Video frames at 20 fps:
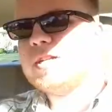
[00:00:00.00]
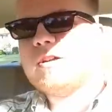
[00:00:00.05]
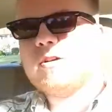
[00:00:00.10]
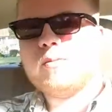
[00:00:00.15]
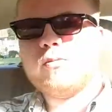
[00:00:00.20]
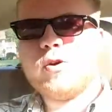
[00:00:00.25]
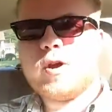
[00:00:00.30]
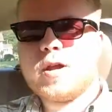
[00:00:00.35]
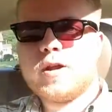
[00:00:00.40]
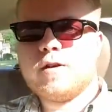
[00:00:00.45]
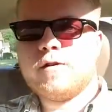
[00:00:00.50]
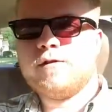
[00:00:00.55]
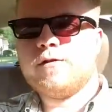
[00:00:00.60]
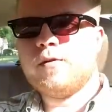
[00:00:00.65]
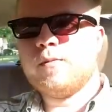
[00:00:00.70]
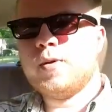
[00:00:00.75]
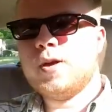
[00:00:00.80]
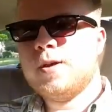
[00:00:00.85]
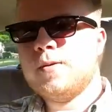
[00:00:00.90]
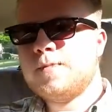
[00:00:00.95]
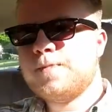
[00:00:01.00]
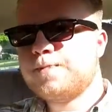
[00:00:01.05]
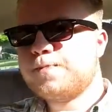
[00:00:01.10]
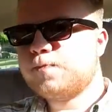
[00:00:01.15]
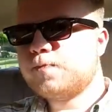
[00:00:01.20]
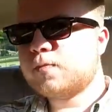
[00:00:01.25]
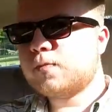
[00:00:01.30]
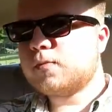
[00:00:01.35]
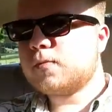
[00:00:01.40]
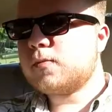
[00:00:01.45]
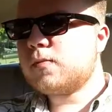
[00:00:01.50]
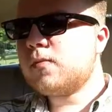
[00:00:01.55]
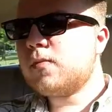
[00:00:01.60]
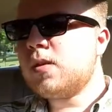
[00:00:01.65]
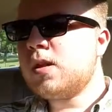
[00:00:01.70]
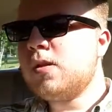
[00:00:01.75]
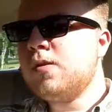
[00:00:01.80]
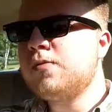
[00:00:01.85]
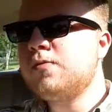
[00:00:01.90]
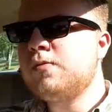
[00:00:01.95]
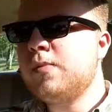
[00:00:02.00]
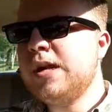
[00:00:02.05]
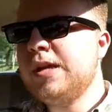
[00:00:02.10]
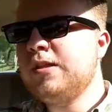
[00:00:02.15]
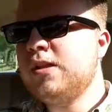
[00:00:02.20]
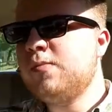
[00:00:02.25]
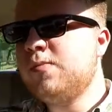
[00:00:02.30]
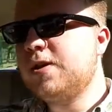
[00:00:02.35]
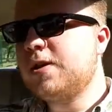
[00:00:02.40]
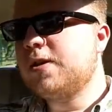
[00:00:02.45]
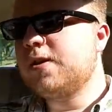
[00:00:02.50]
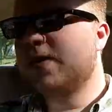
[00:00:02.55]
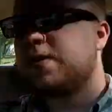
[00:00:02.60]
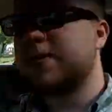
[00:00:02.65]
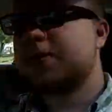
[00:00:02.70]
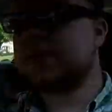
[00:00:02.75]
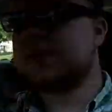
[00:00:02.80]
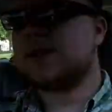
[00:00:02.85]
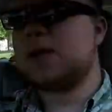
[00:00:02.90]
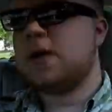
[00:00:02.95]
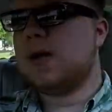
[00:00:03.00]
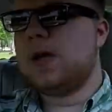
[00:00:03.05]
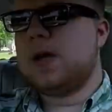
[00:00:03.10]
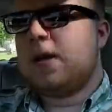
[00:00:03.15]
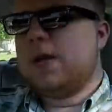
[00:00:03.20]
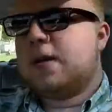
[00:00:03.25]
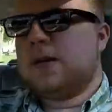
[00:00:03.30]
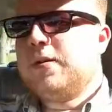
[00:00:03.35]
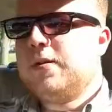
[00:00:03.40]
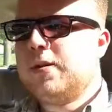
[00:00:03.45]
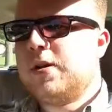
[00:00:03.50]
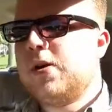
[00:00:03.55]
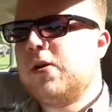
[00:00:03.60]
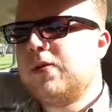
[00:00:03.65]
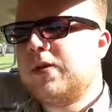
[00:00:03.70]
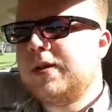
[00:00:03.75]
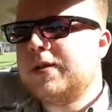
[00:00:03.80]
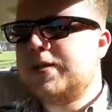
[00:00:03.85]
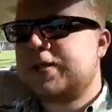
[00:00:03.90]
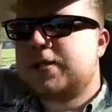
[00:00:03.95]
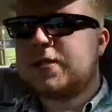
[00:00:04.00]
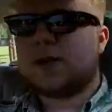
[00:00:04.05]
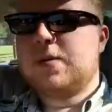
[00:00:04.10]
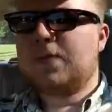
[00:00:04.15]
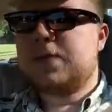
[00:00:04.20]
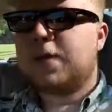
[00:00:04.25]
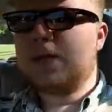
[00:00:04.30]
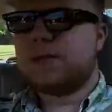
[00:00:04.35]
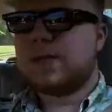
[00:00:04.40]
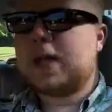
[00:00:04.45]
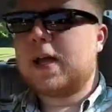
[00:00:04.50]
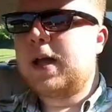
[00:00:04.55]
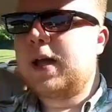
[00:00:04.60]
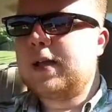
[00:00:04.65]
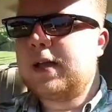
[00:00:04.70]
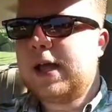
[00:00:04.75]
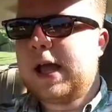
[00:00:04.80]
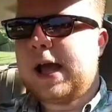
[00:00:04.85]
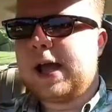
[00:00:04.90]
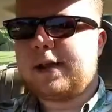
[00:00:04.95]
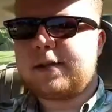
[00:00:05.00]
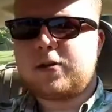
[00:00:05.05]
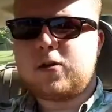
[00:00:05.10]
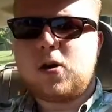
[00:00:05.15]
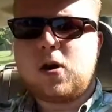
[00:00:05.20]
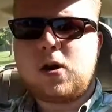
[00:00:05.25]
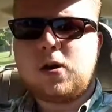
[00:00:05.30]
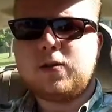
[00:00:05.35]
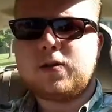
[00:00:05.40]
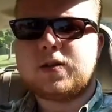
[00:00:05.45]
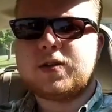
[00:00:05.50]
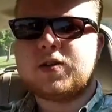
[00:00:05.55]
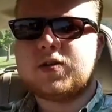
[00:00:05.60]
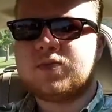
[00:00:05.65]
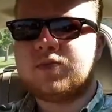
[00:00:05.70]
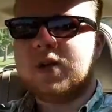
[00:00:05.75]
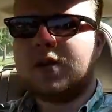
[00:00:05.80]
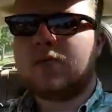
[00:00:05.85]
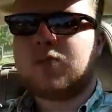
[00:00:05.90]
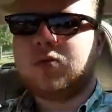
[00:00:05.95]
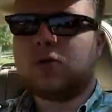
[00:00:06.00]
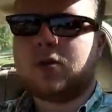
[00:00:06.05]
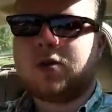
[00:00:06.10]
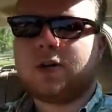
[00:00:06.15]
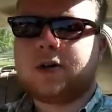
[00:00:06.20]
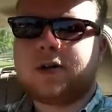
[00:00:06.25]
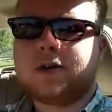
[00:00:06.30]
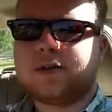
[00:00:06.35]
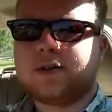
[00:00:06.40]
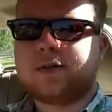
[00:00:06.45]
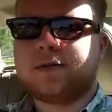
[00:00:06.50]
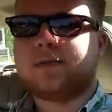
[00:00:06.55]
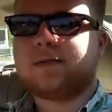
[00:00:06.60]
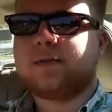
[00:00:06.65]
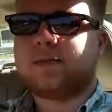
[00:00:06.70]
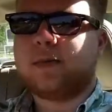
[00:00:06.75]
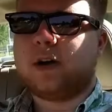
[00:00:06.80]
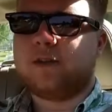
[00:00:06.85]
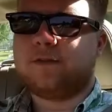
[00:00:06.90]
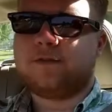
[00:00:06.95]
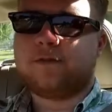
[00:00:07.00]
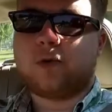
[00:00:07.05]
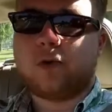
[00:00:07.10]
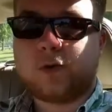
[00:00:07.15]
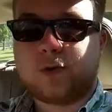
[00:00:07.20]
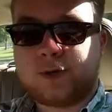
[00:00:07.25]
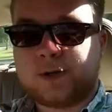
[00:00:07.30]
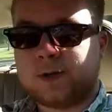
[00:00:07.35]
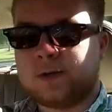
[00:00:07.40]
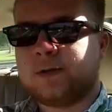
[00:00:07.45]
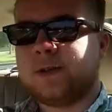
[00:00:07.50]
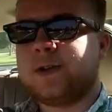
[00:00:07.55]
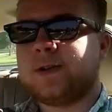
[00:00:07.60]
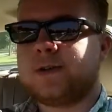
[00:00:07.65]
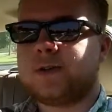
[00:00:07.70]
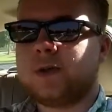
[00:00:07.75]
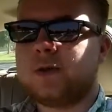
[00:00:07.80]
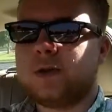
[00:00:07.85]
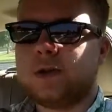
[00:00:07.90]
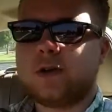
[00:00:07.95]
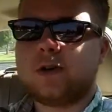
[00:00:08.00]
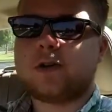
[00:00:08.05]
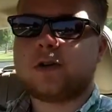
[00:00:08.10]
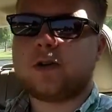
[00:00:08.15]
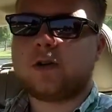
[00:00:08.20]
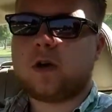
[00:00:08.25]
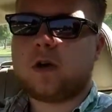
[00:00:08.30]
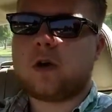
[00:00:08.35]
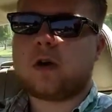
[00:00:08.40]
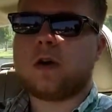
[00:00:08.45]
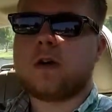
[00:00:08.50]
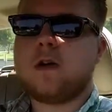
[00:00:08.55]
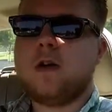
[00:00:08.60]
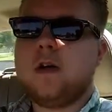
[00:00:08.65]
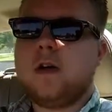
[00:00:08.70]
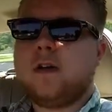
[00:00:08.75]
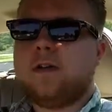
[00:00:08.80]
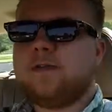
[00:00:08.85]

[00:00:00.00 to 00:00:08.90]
deal breaker for me, mainly because that's something that at college people are gonna unfortunately do to your car.